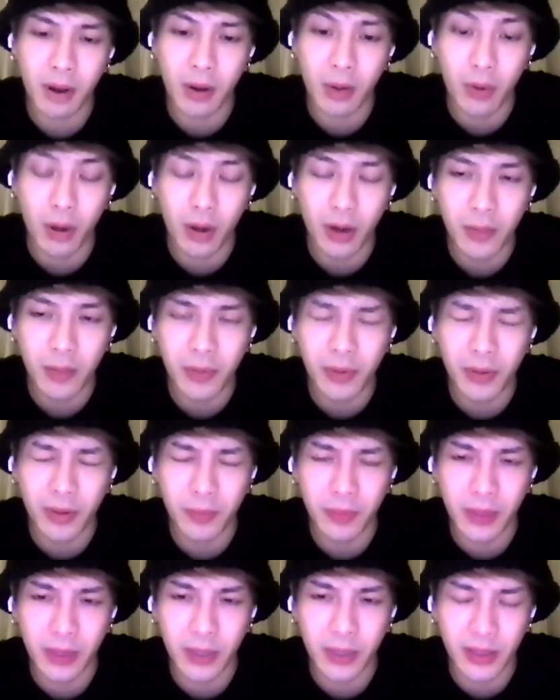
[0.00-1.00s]
work
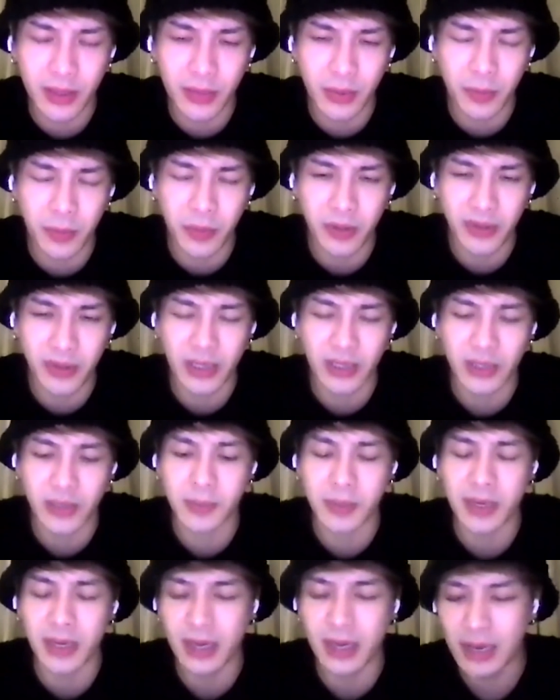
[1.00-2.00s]
because it
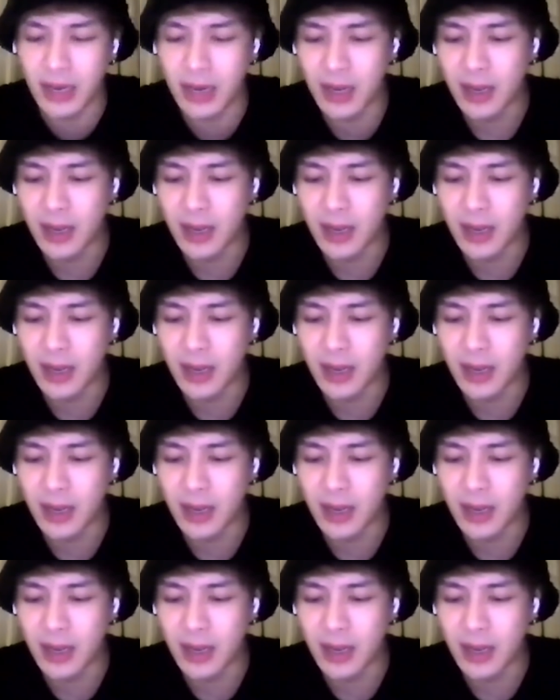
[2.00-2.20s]
represents me.